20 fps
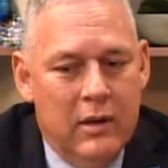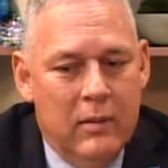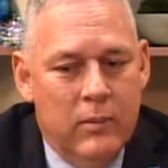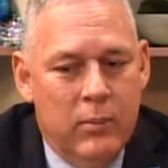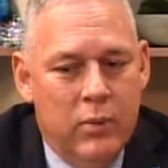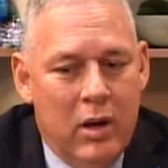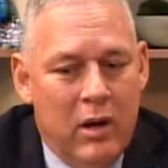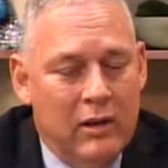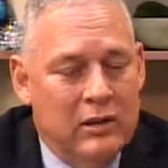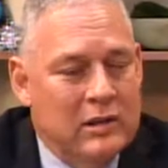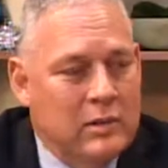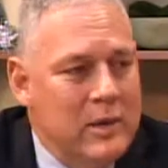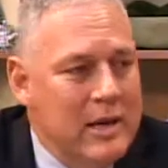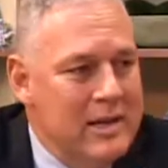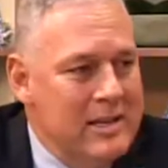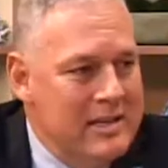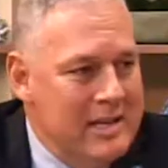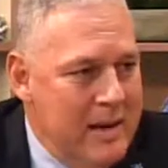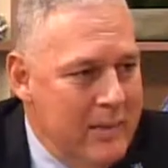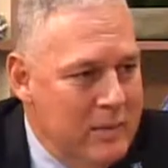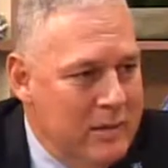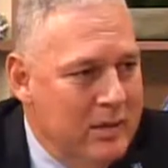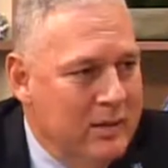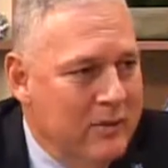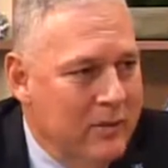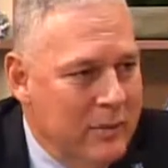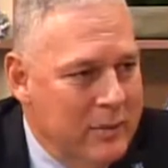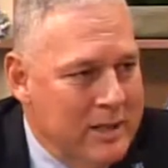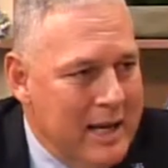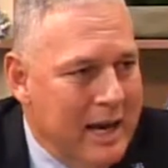products to be exempted
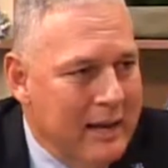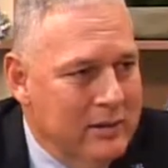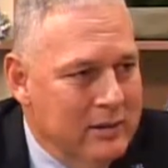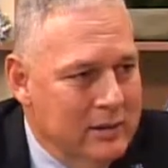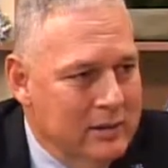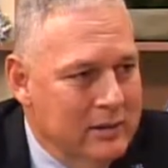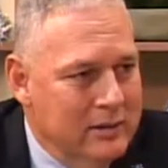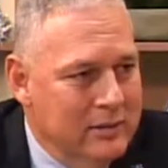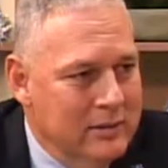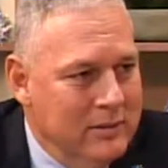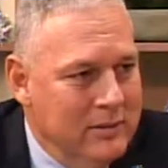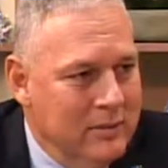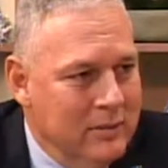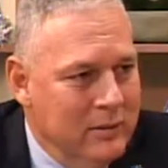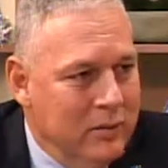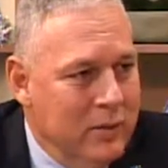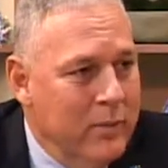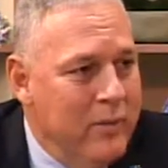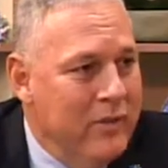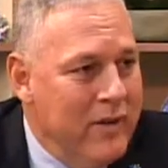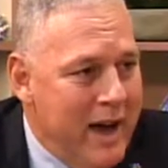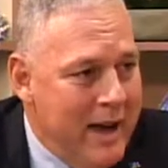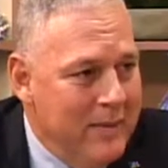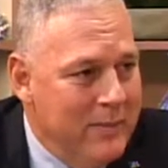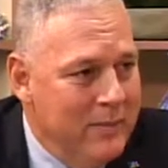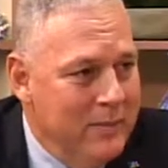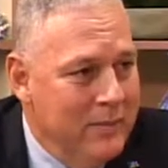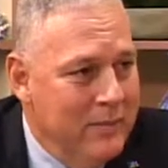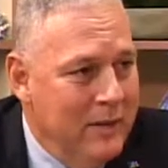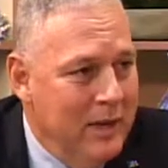from taxes, from VAT,
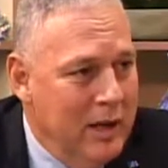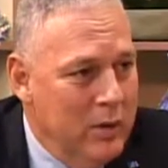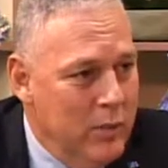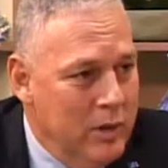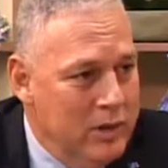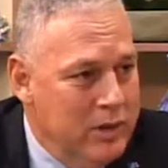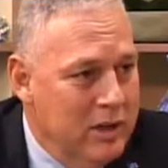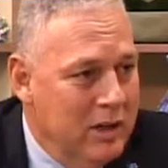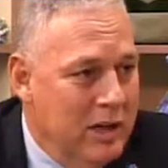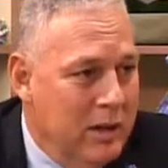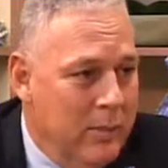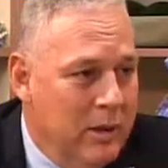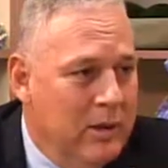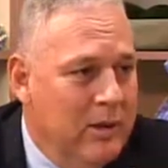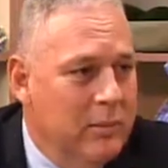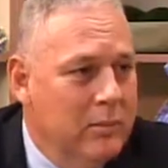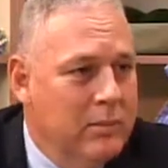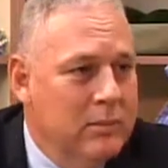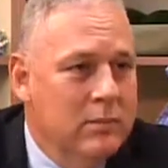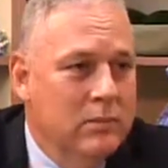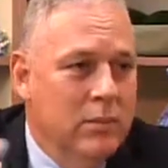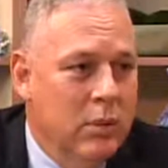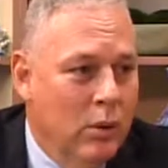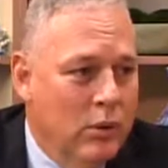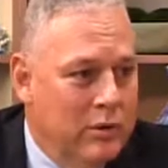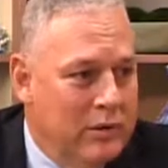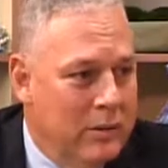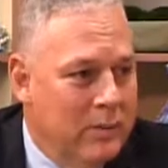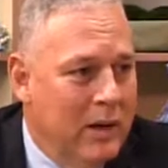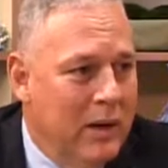in which the government
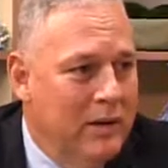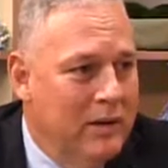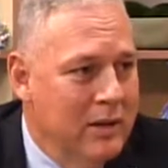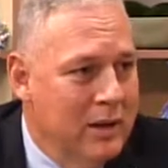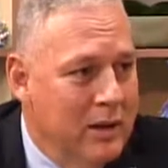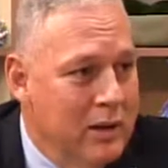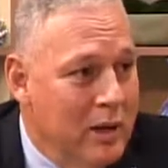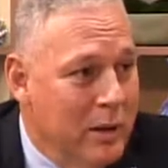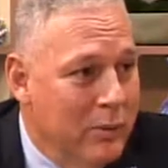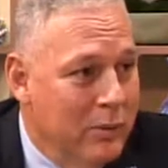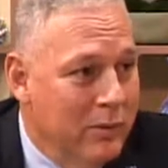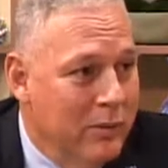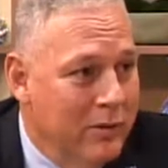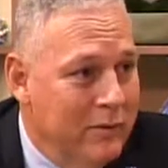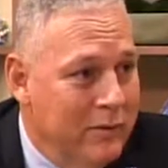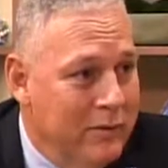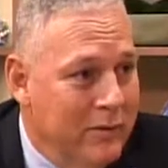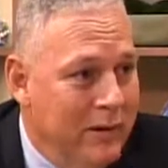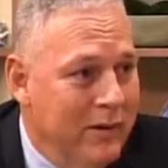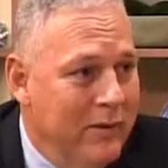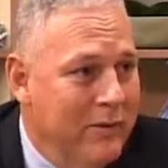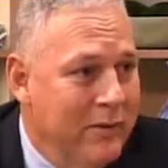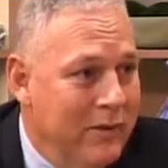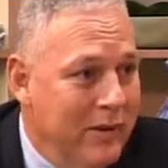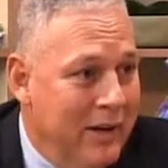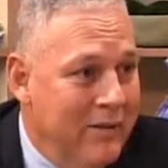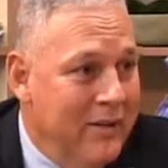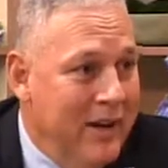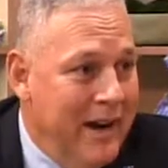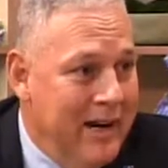boasts about the number
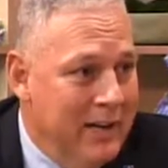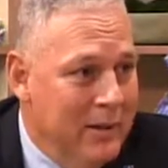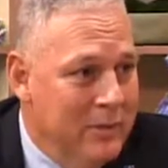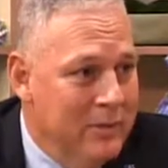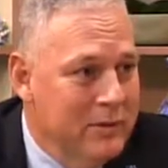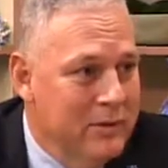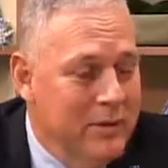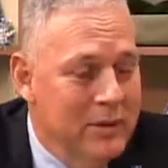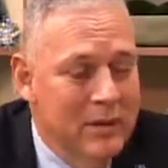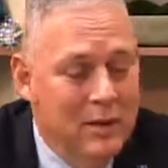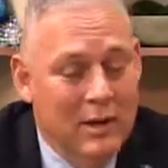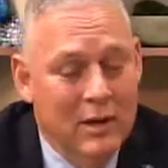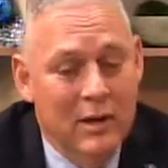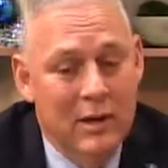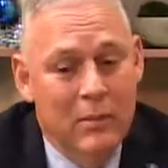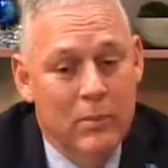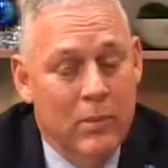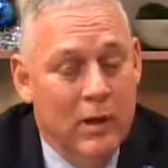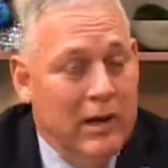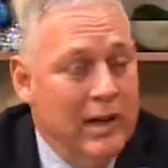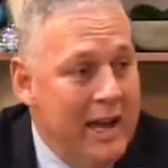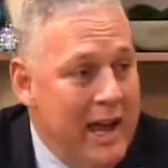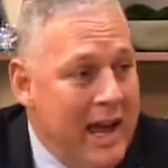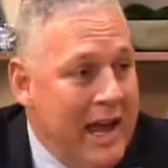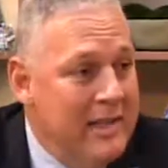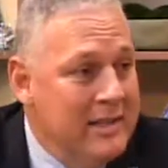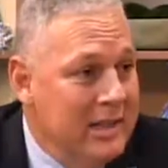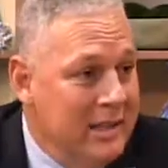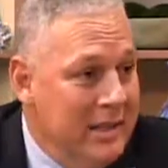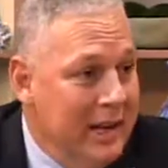of items. But it
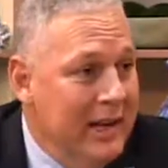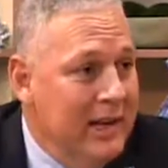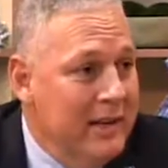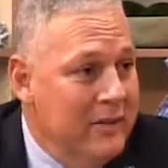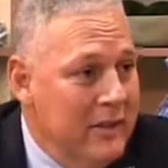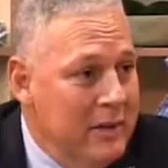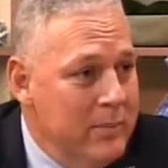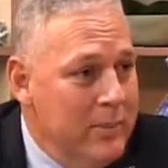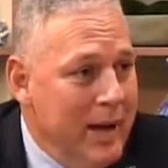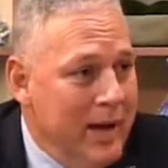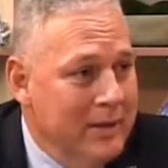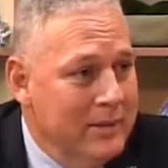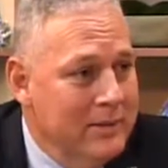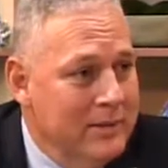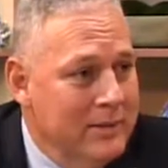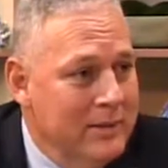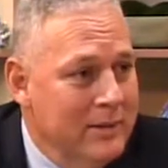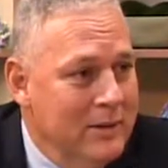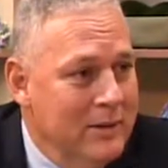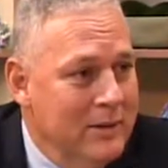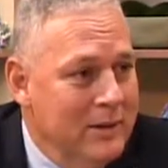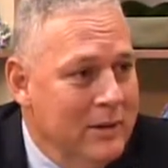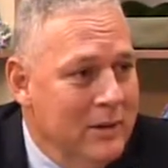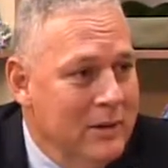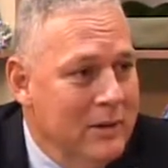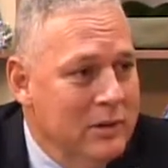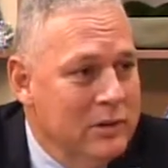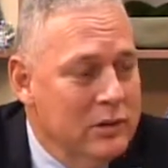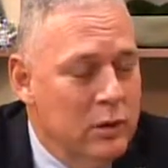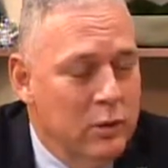has a negative impact.
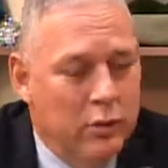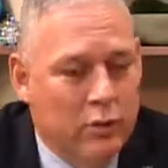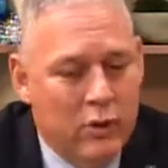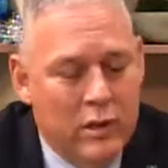So for